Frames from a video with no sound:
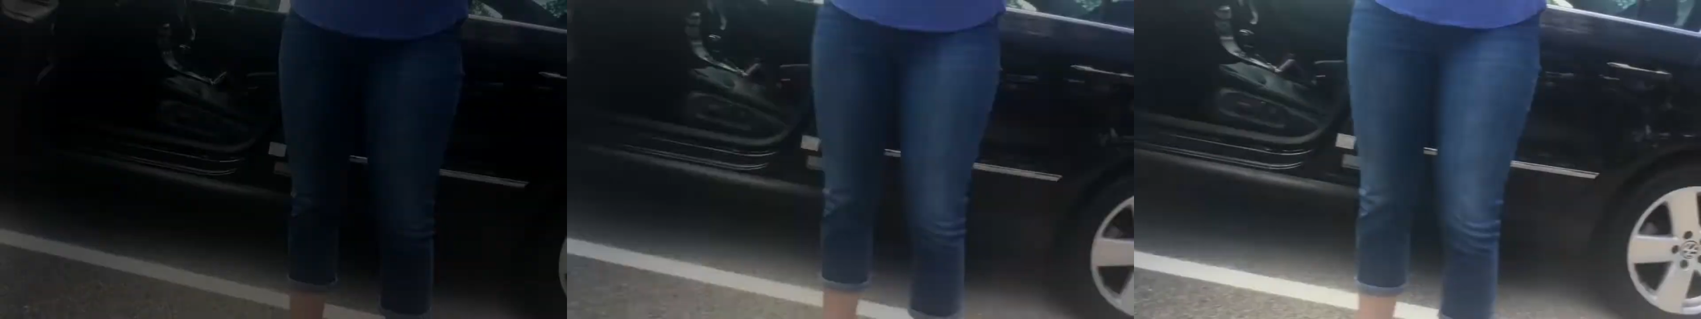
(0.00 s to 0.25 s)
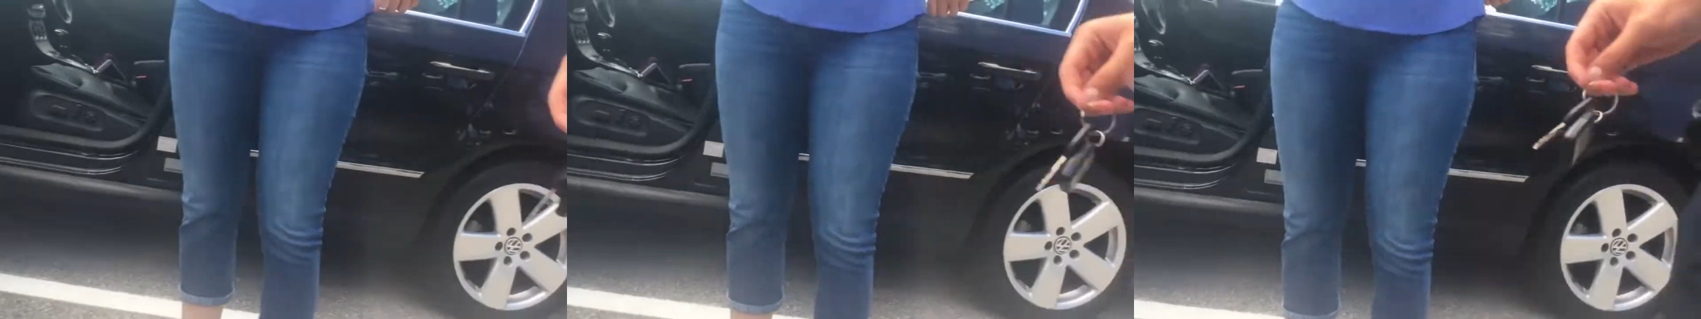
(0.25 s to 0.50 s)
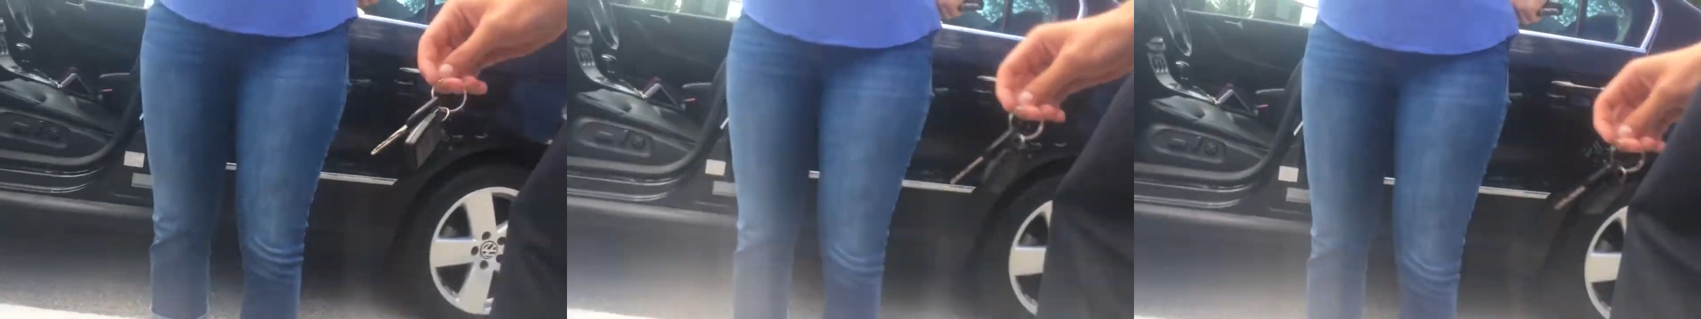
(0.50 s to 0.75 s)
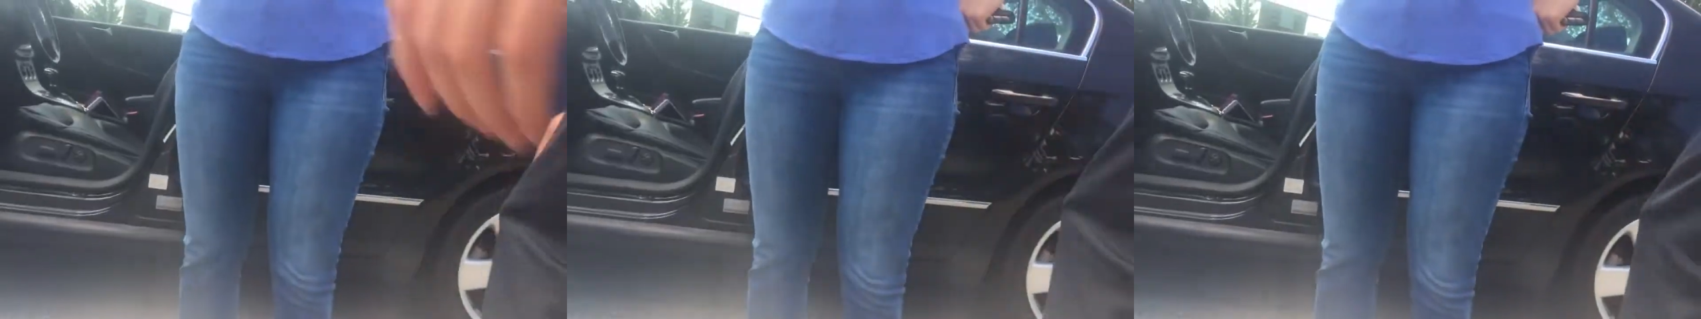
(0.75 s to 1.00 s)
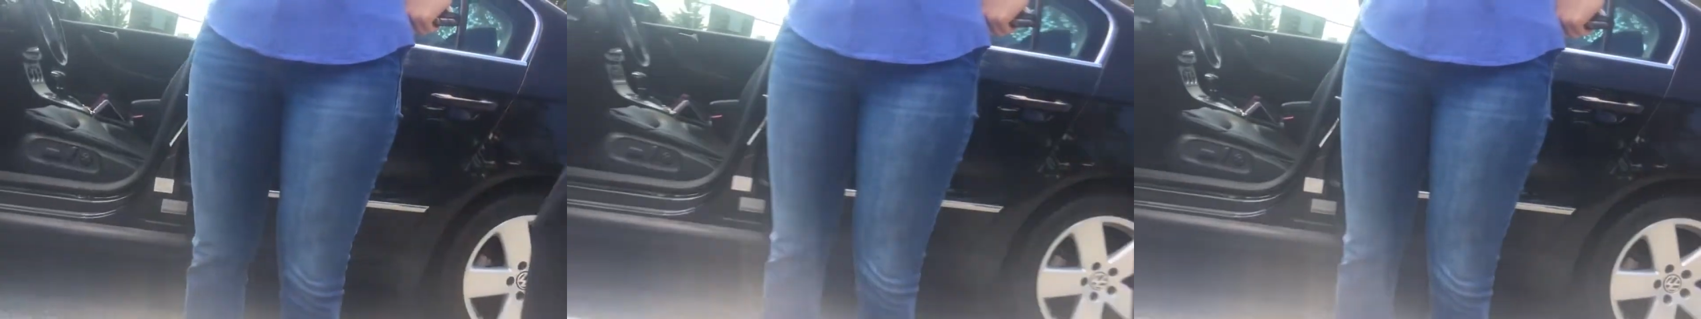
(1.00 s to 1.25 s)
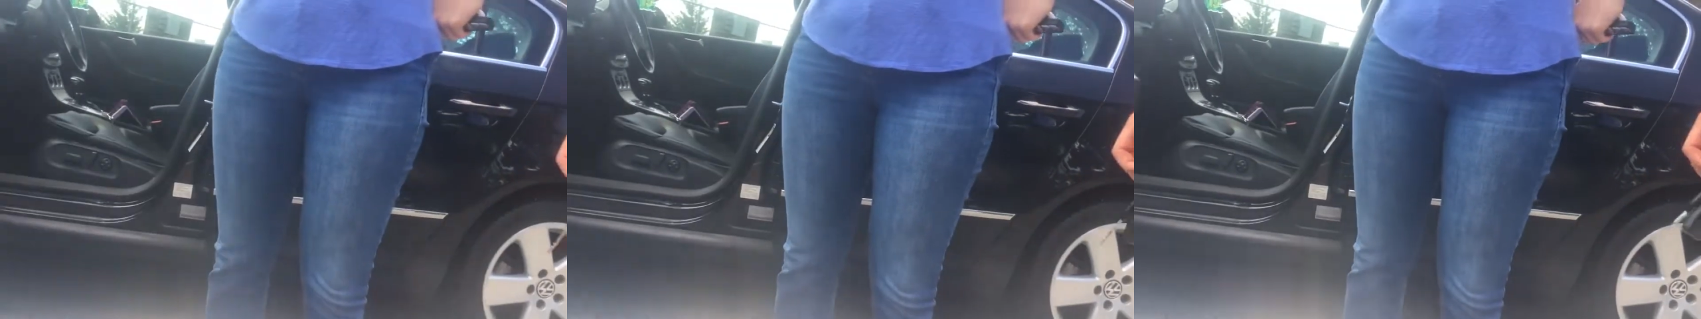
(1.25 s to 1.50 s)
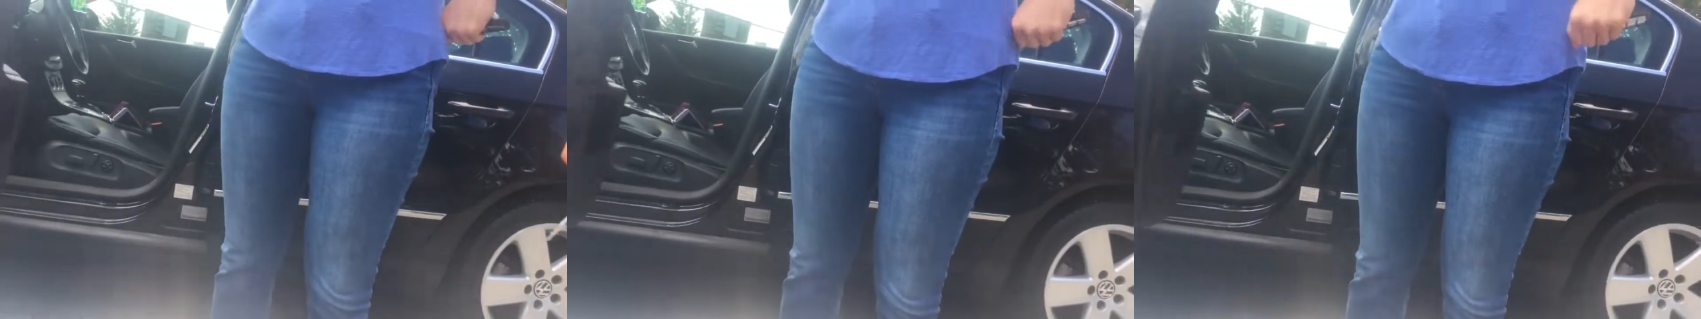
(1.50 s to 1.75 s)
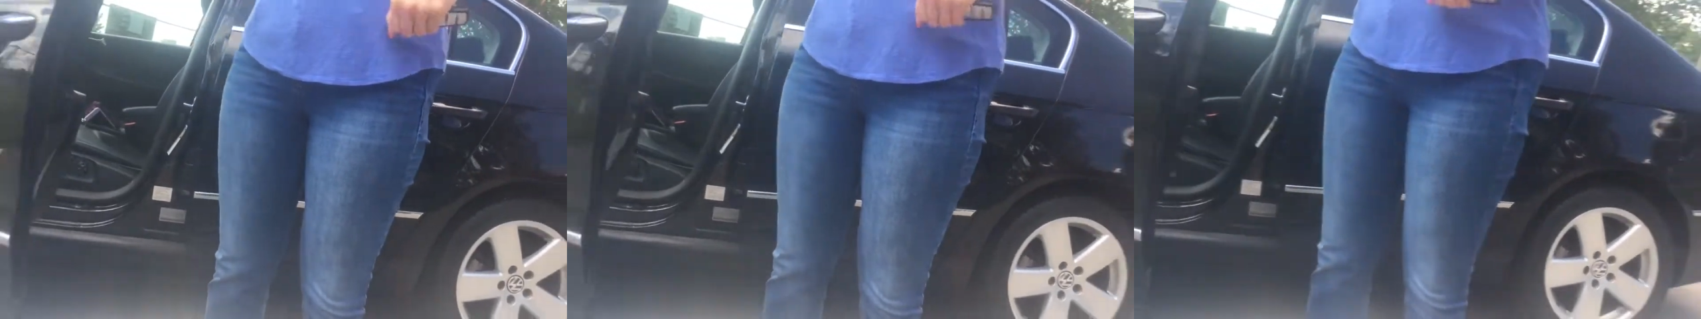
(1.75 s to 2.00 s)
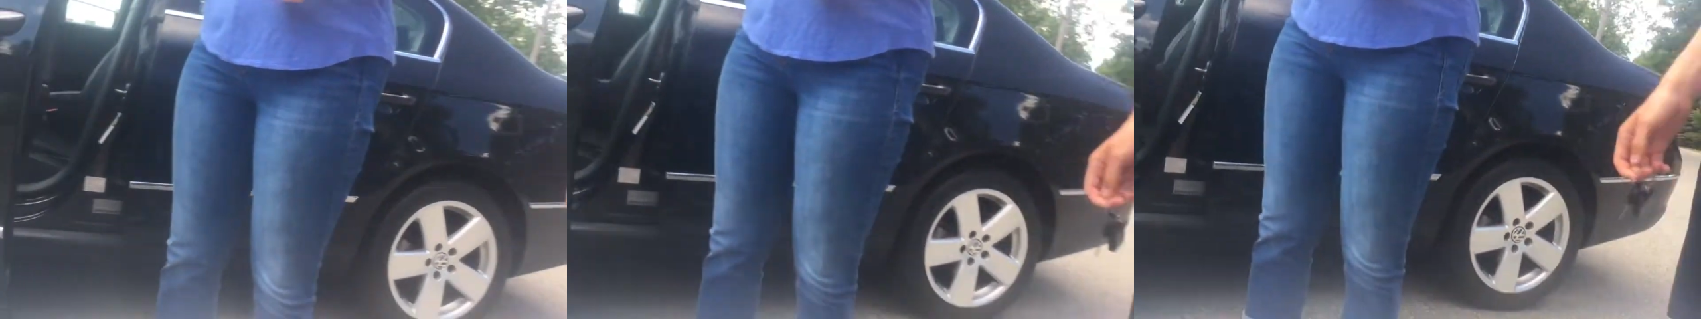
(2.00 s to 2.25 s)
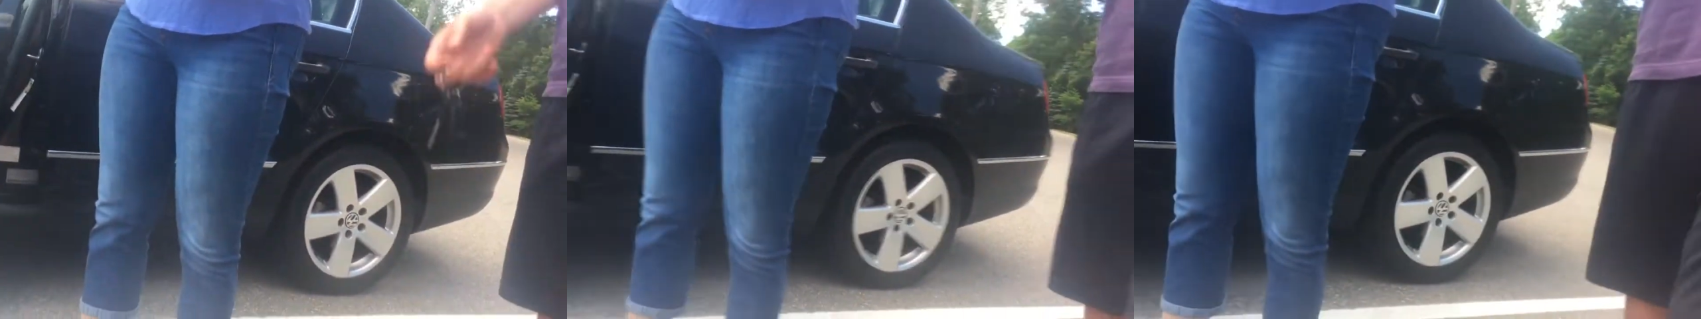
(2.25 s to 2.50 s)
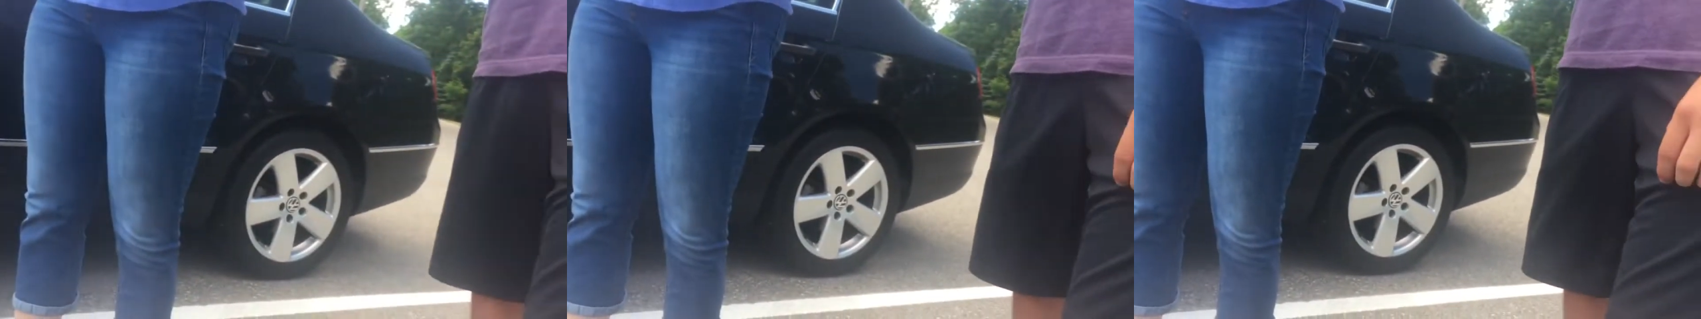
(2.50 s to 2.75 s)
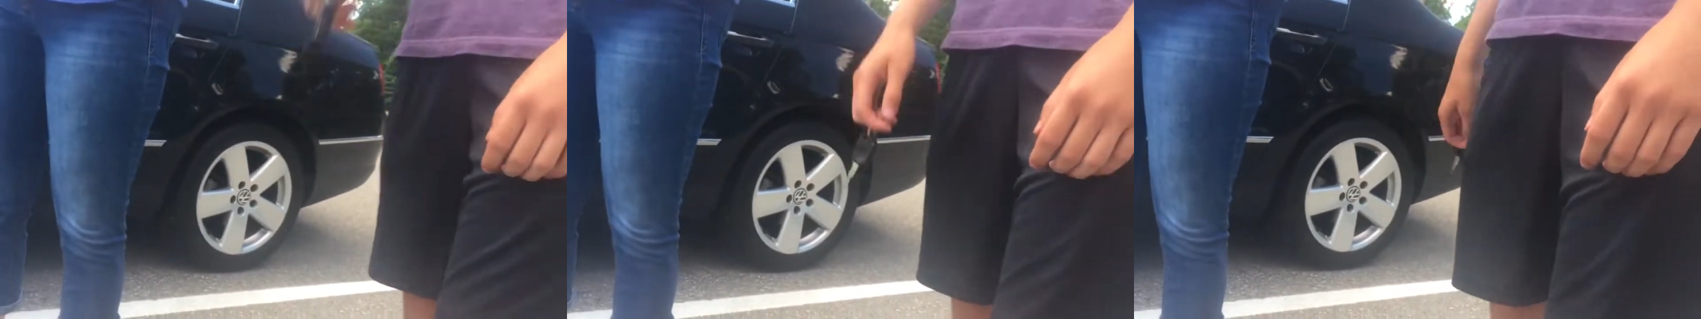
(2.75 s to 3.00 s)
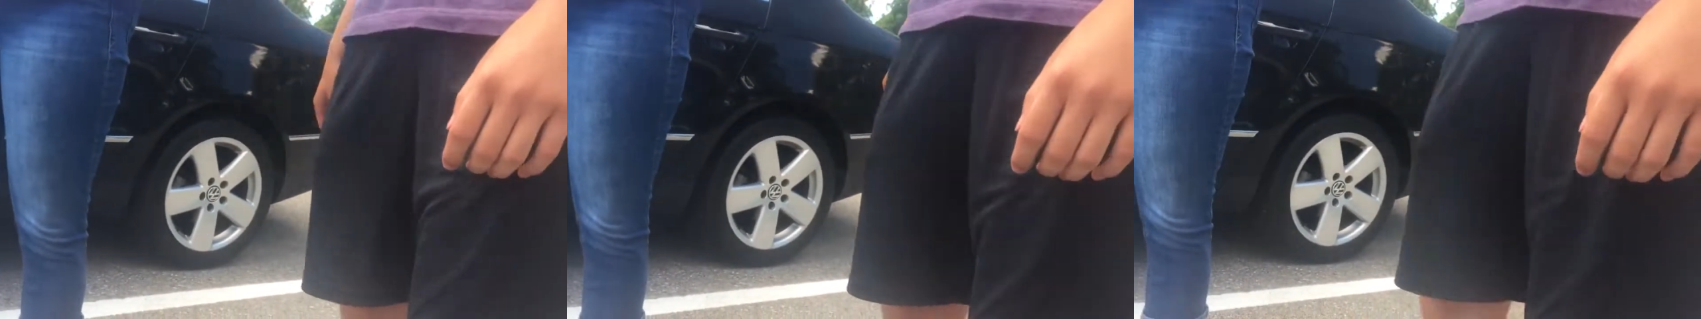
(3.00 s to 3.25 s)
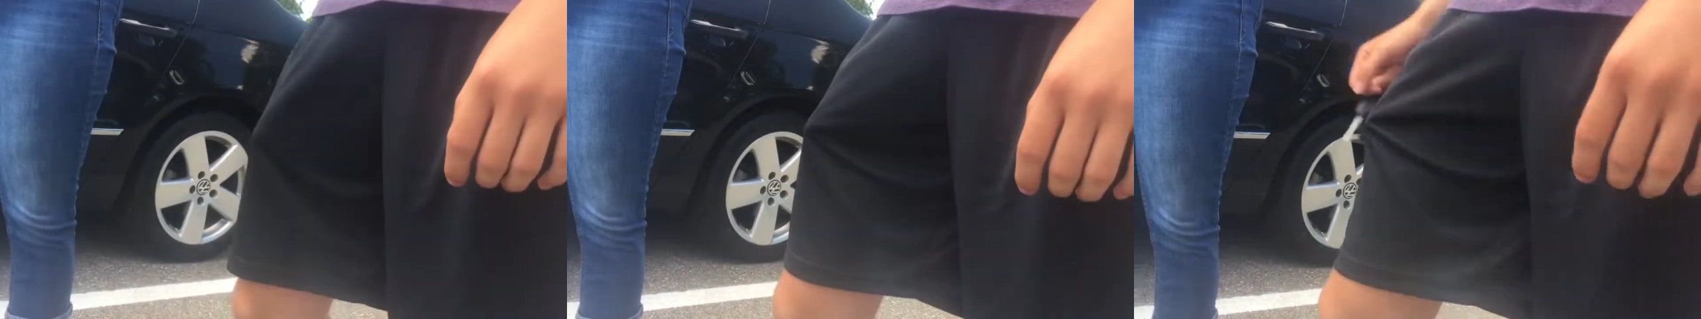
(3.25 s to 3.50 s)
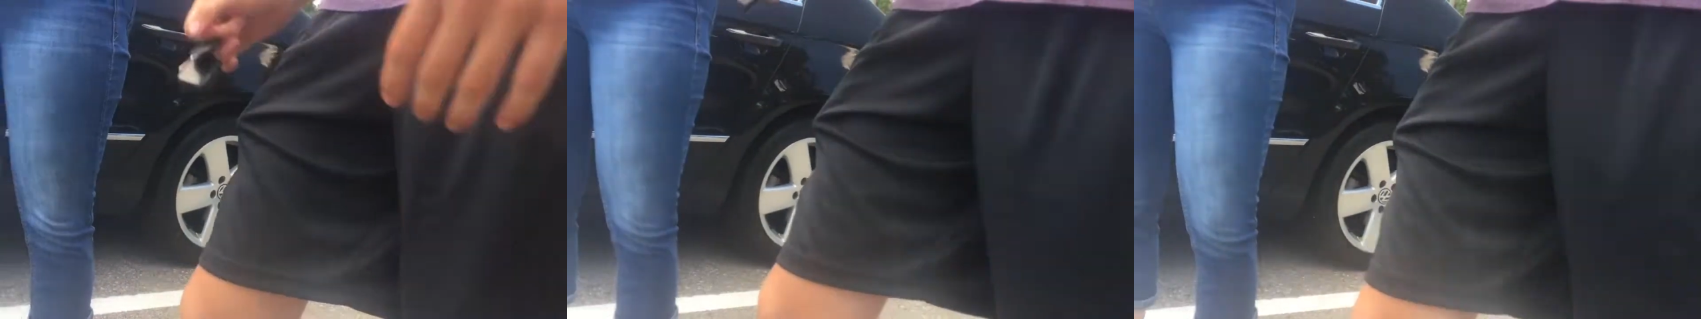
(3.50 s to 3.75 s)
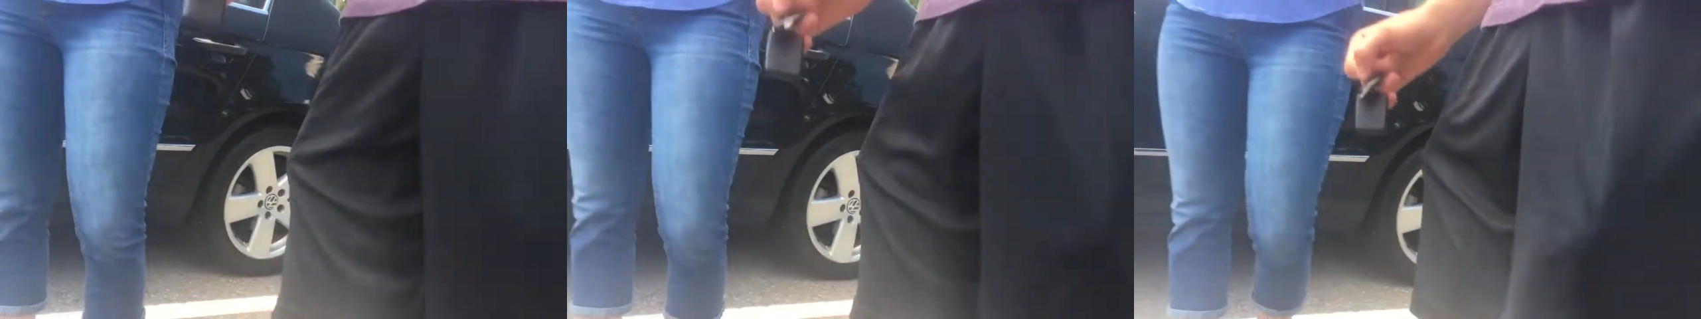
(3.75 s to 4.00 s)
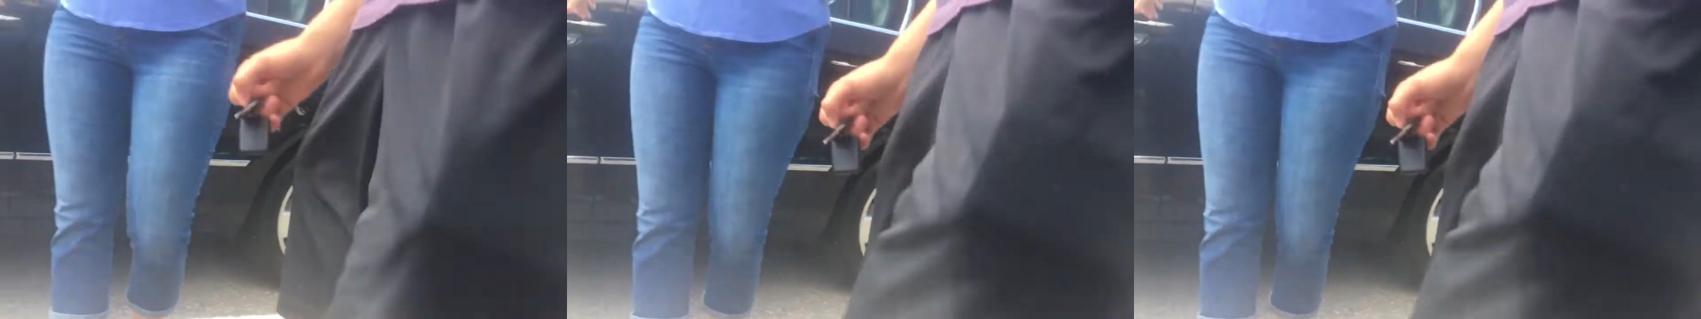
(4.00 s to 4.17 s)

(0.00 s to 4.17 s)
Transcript: [unreadable: no face in view]